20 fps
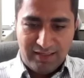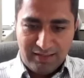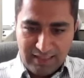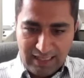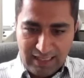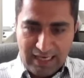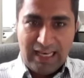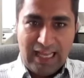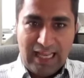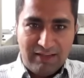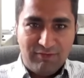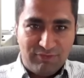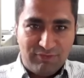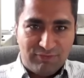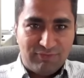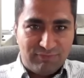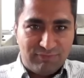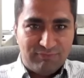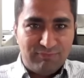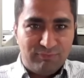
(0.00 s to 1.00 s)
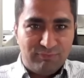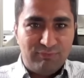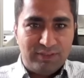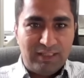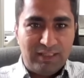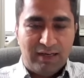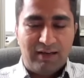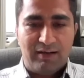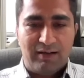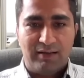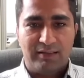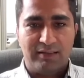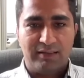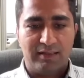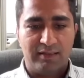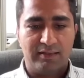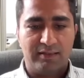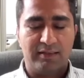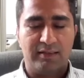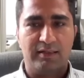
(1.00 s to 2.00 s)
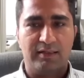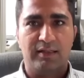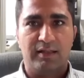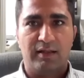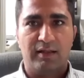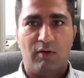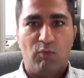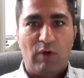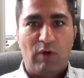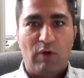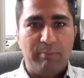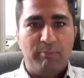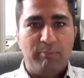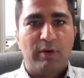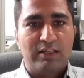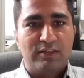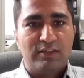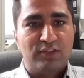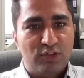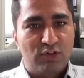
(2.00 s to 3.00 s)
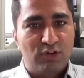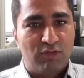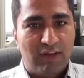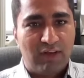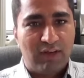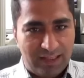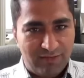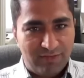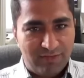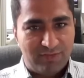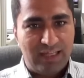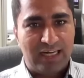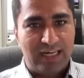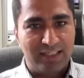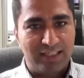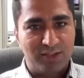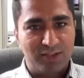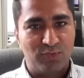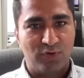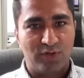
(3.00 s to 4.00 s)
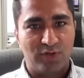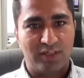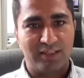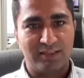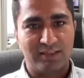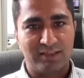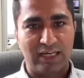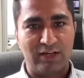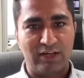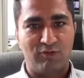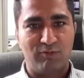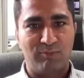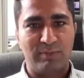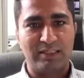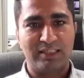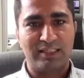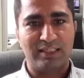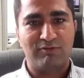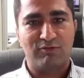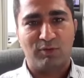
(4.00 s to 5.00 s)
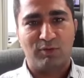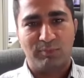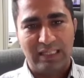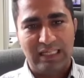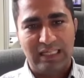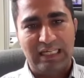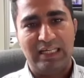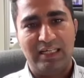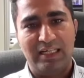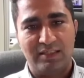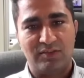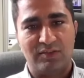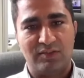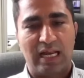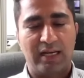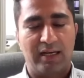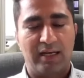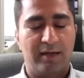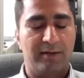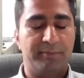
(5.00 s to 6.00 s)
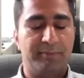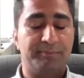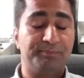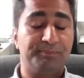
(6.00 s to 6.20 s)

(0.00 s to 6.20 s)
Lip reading: the life, the vibrancy of life. That is what is kind of missing from the Indian standard.